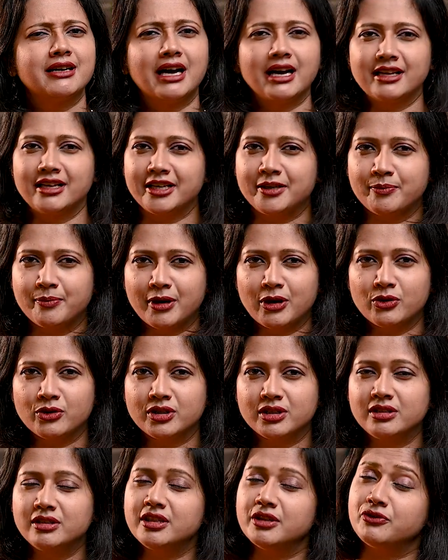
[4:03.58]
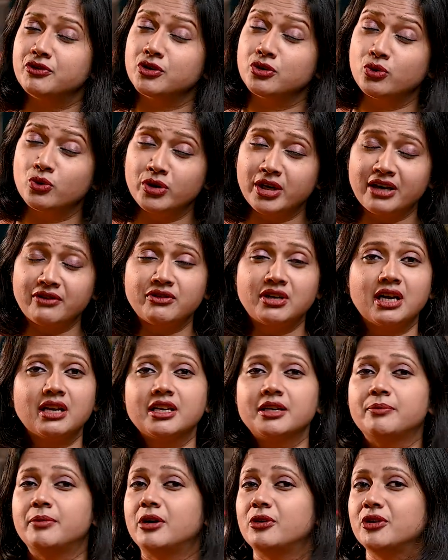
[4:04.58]
garlic powder. If you don't have
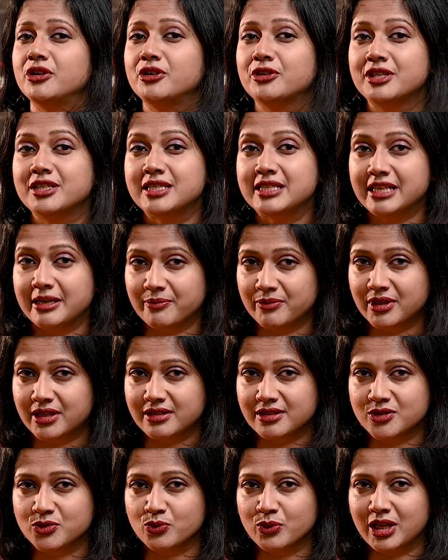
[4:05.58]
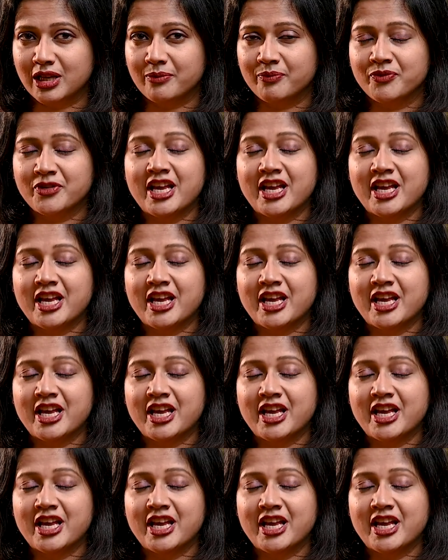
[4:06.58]
garlic powder, you can skip that as well.